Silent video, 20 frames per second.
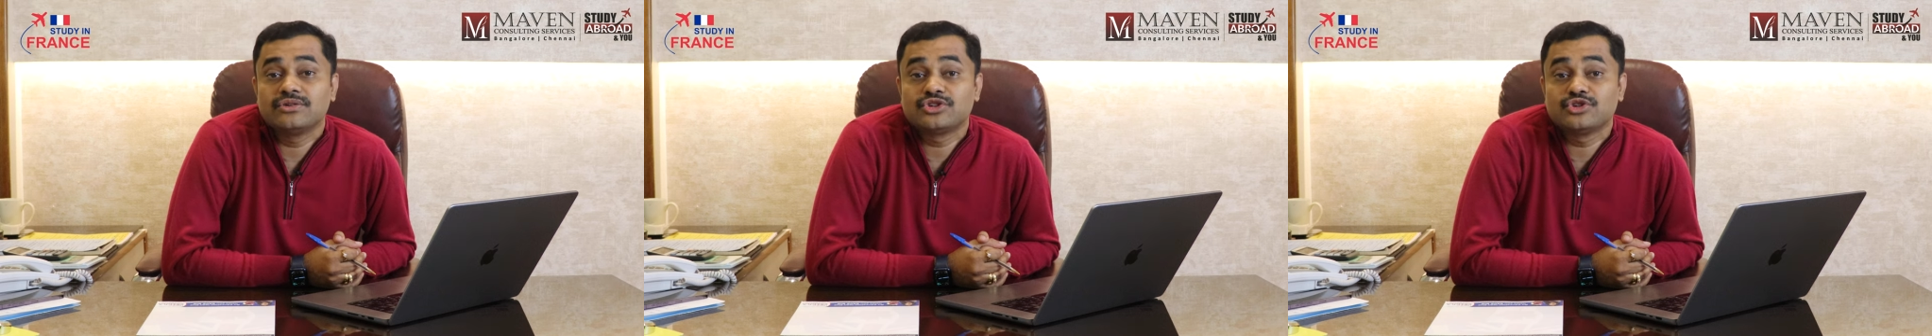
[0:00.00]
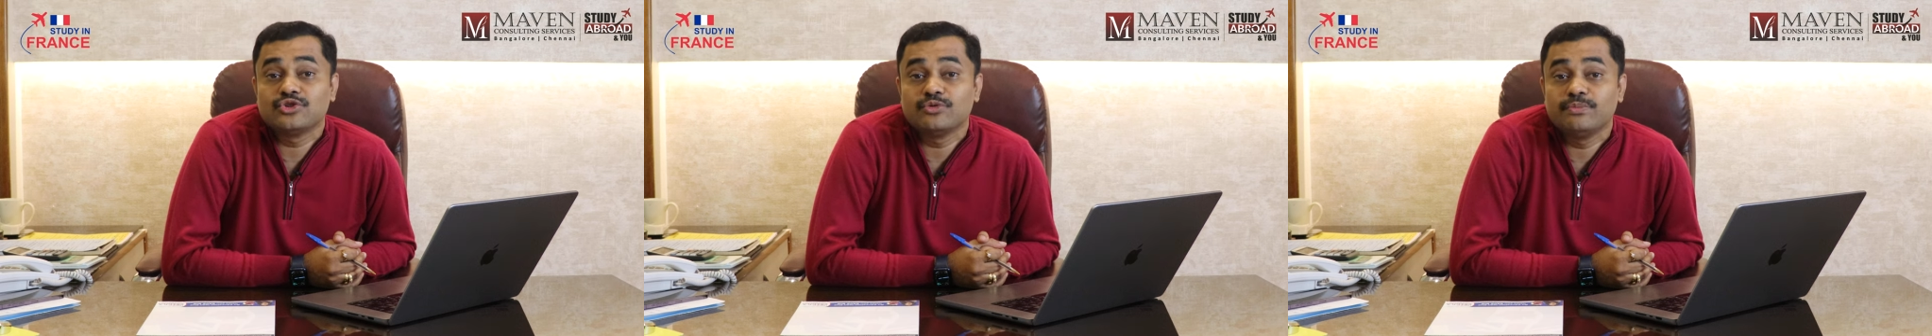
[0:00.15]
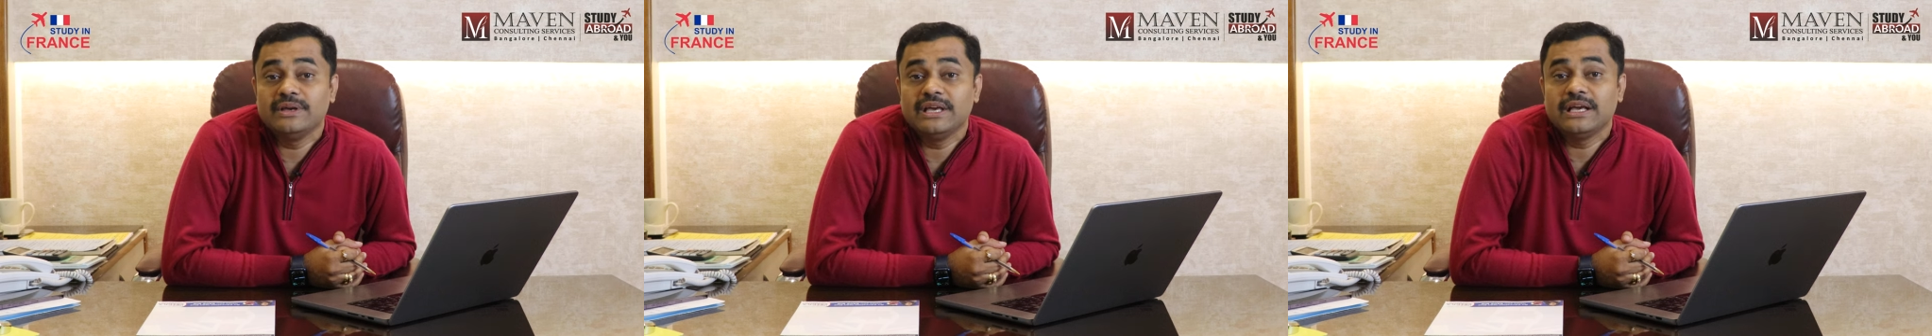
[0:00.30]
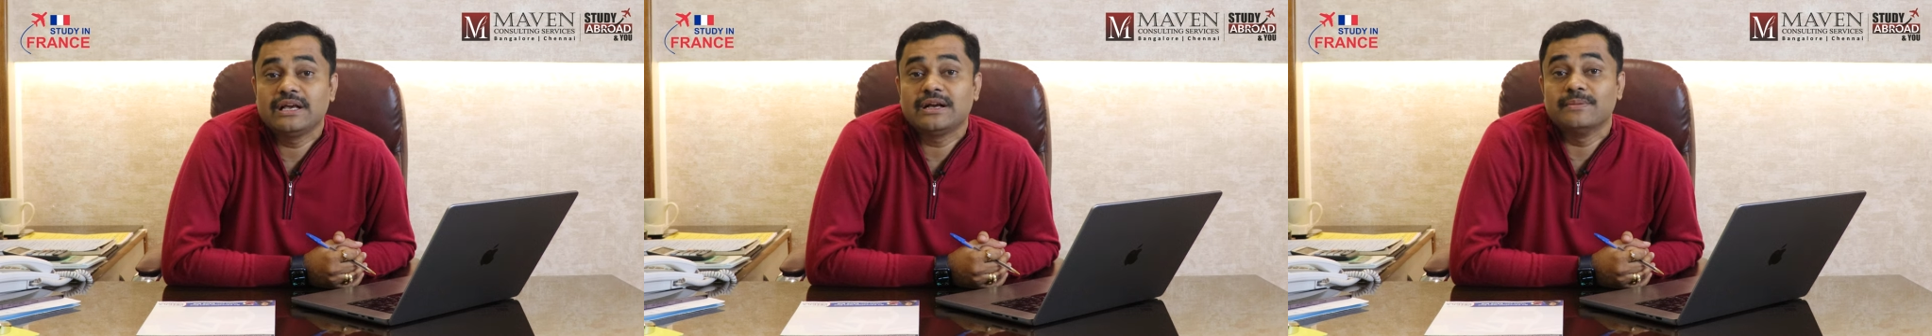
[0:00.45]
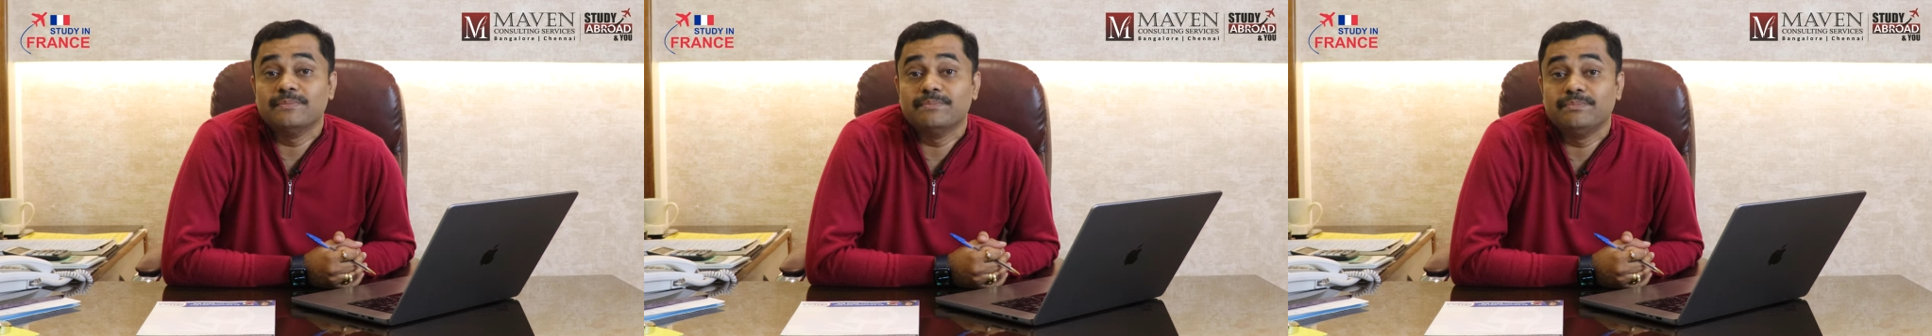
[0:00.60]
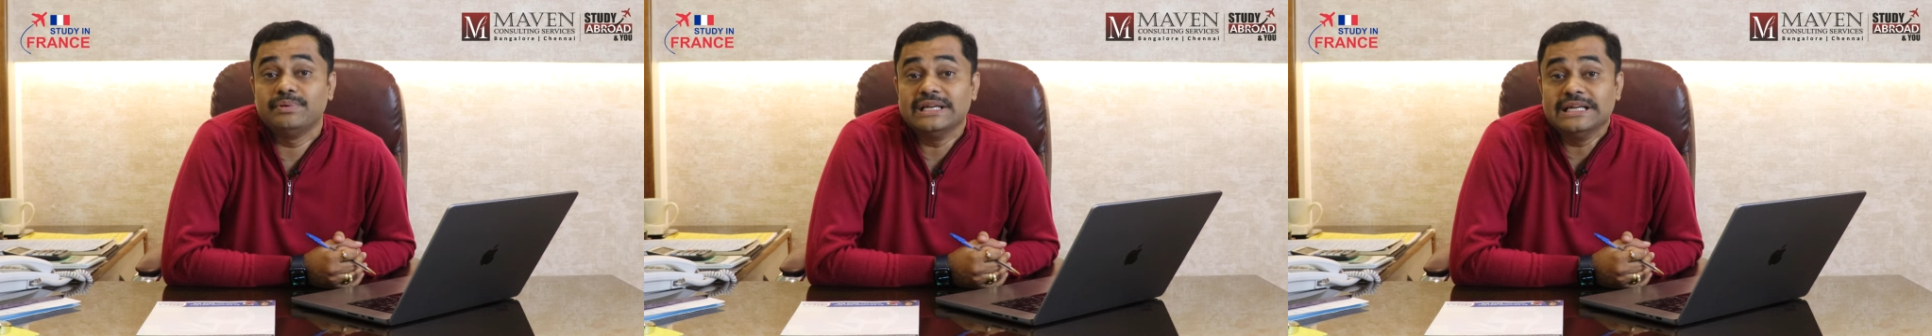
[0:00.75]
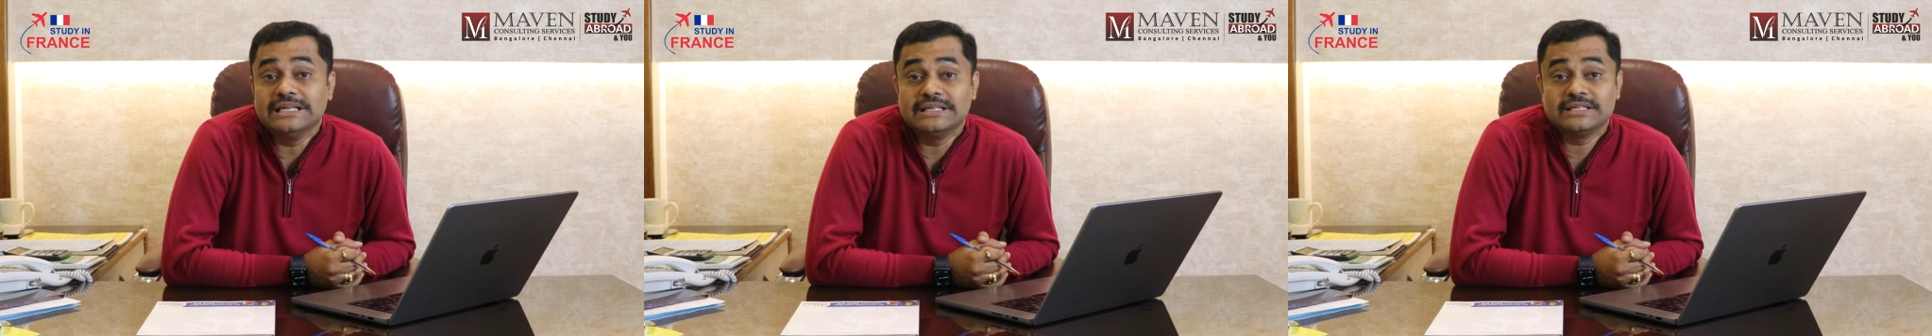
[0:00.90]
to be
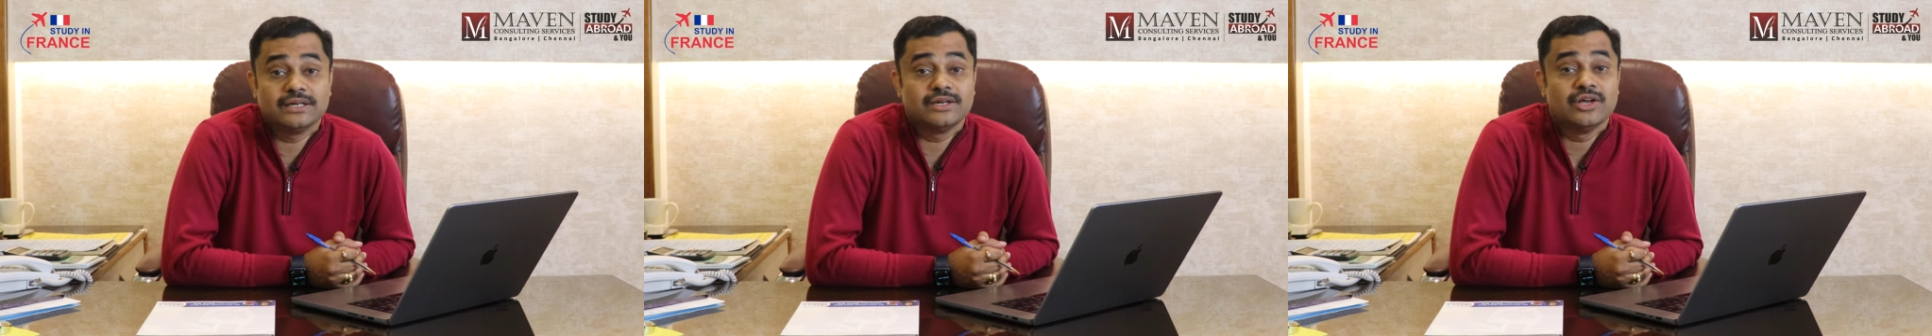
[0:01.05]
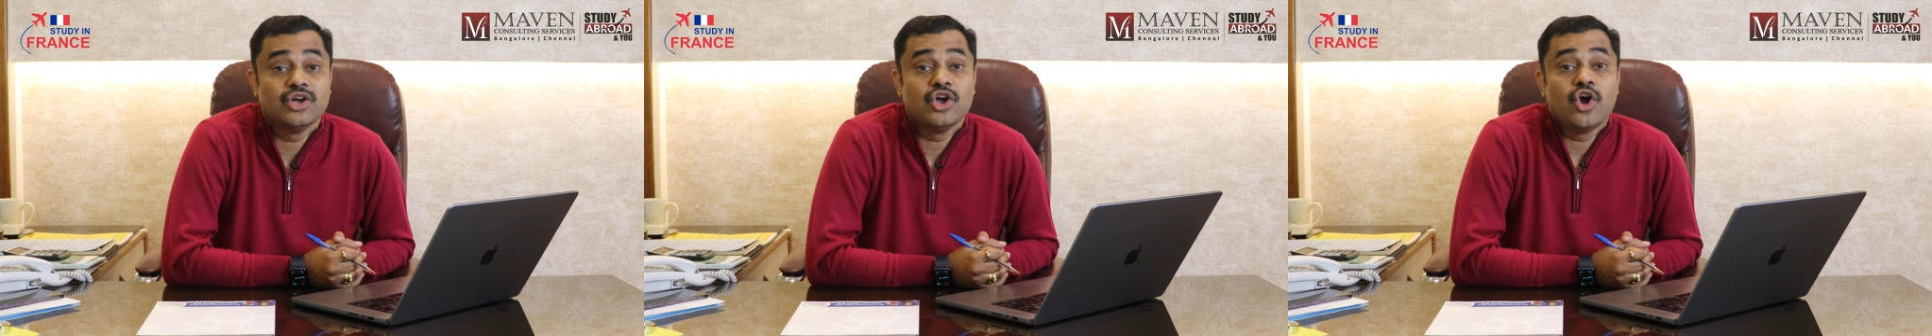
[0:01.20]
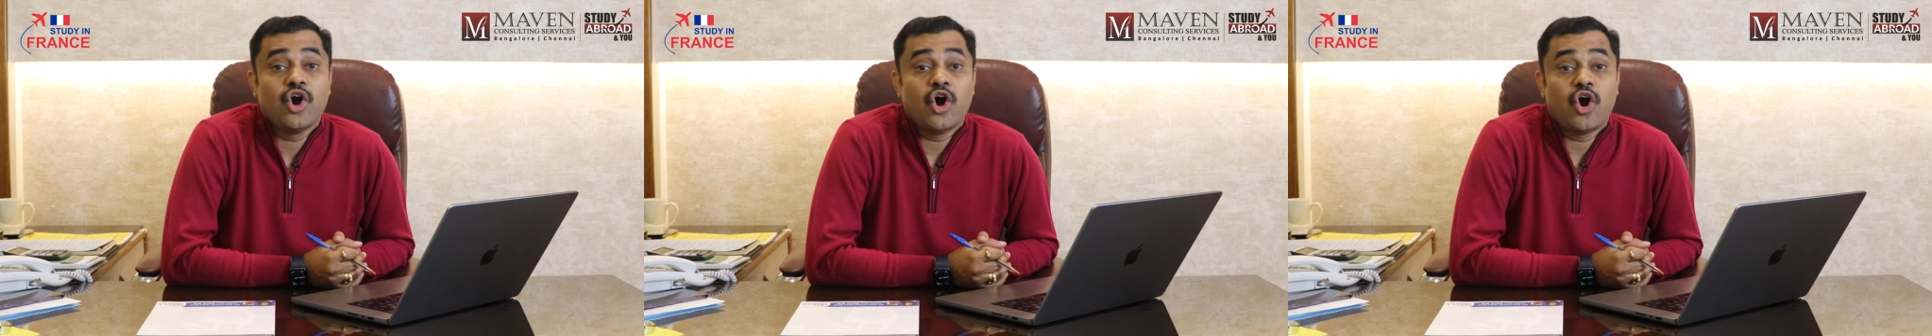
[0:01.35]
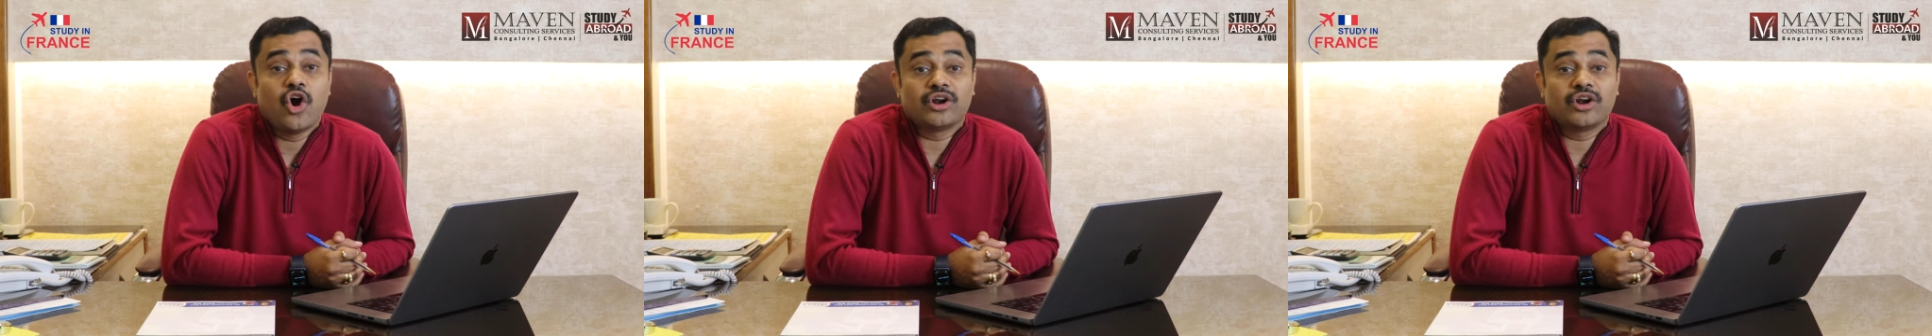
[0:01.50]
completed